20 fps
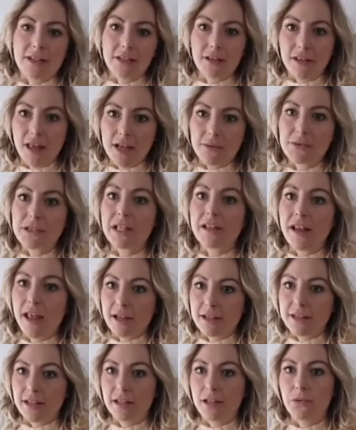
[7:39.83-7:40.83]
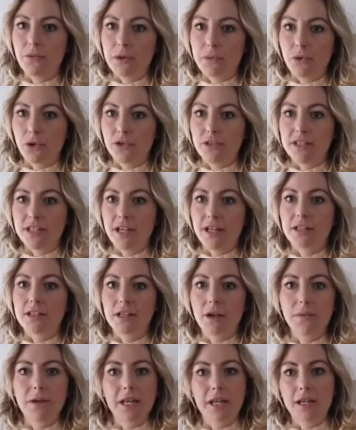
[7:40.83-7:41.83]
So that was the next thing that we wanted.
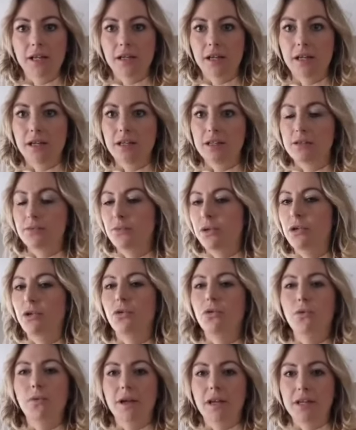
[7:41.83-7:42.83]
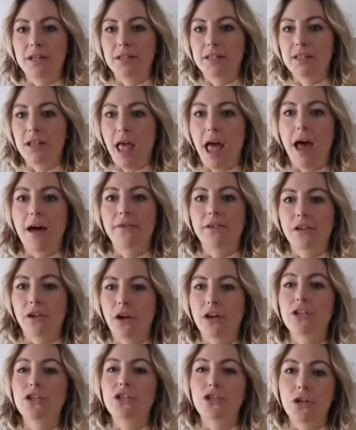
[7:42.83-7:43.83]
So in England, we always have a
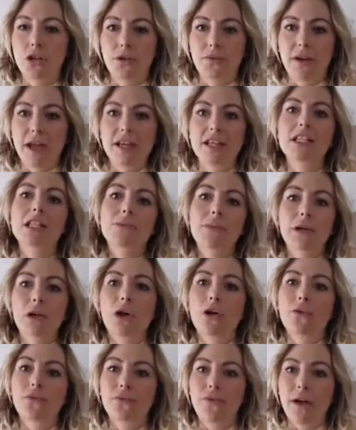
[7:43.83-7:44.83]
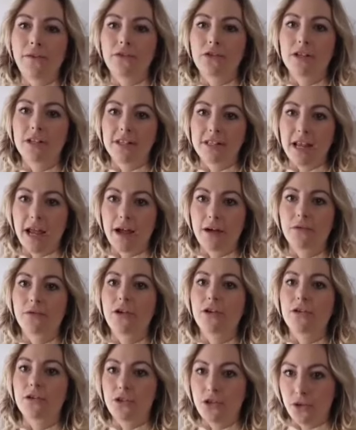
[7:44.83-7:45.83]
nice duvet. So we got a feather and
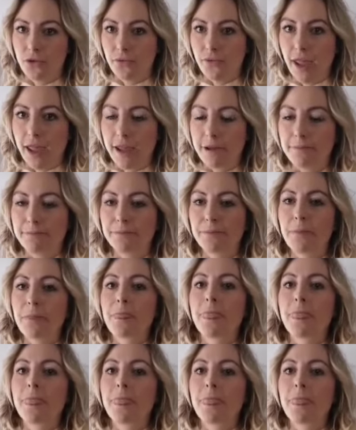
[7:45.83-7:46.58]
down duvet.